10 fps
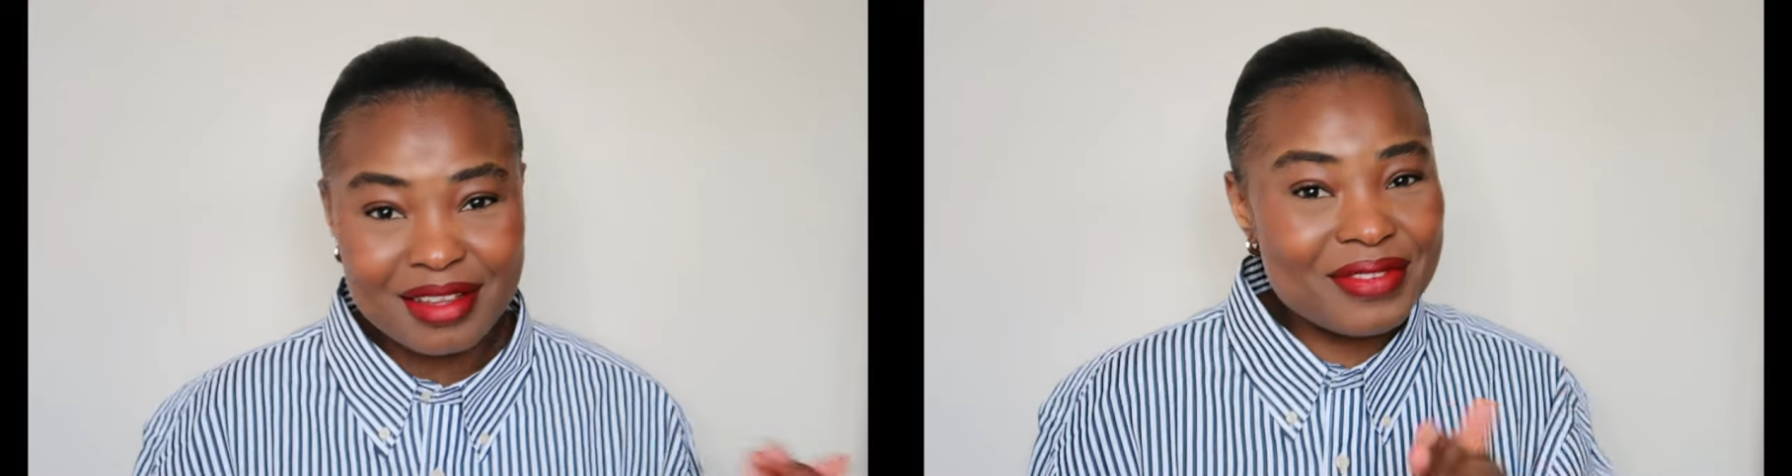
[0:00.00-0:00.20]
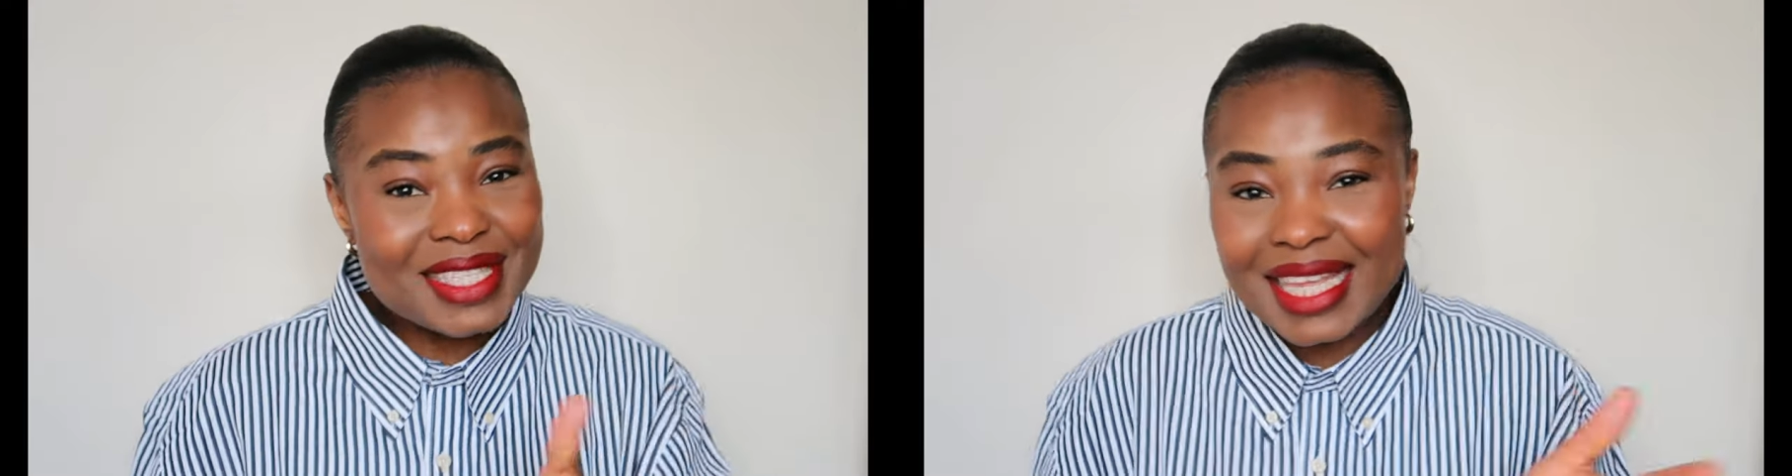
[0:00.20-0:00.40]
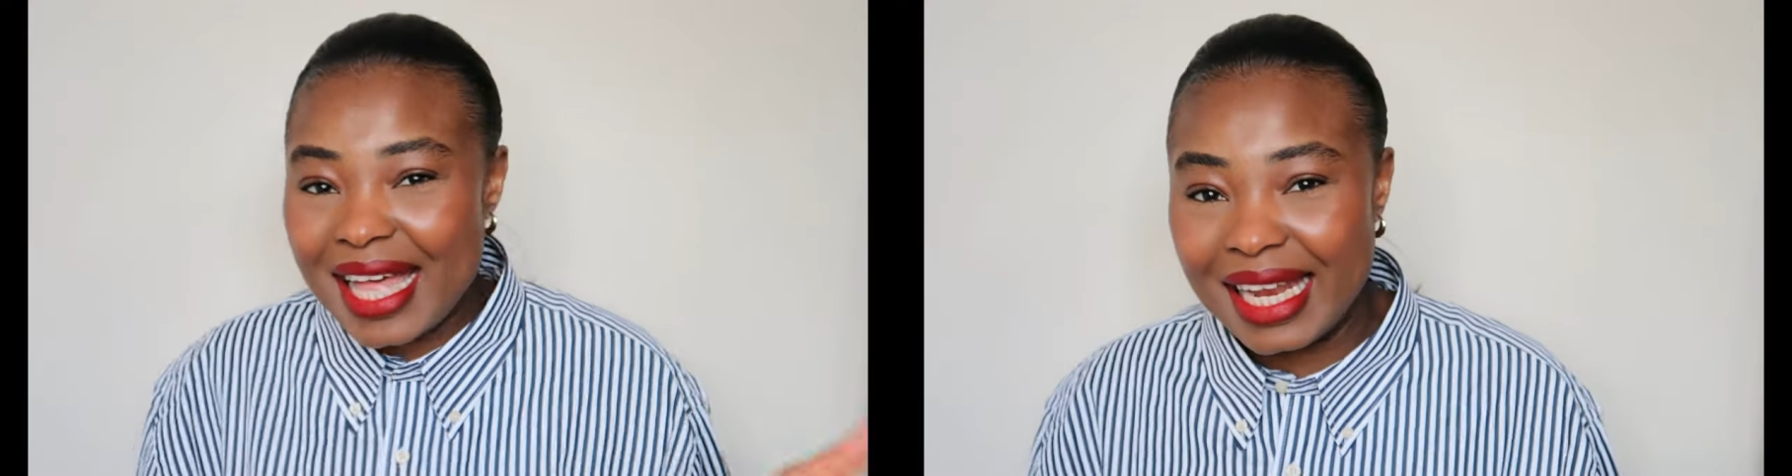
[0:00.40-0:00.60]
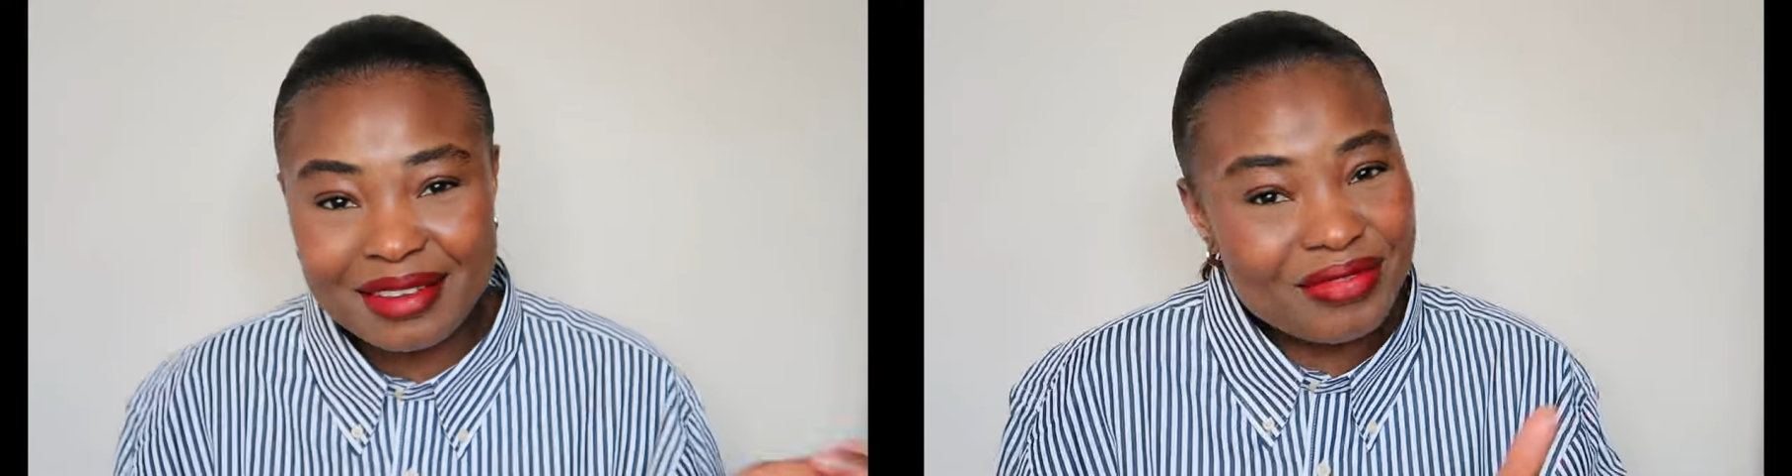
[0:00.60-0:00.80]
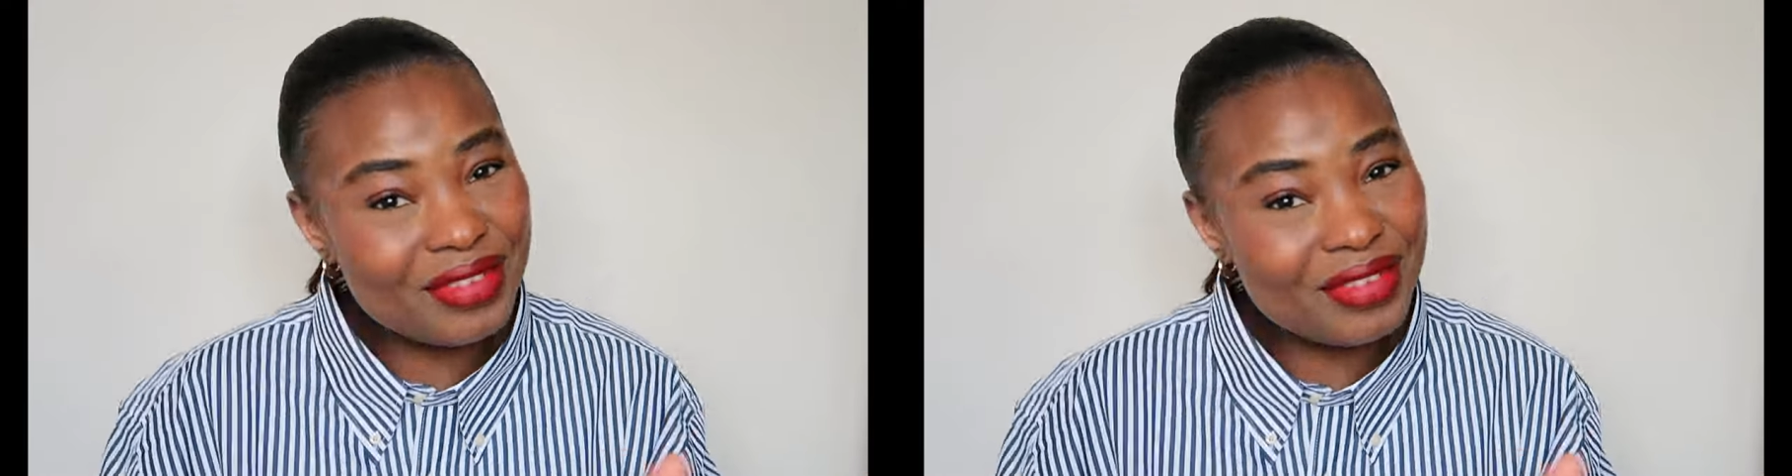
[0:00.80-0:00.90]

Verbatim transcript: physically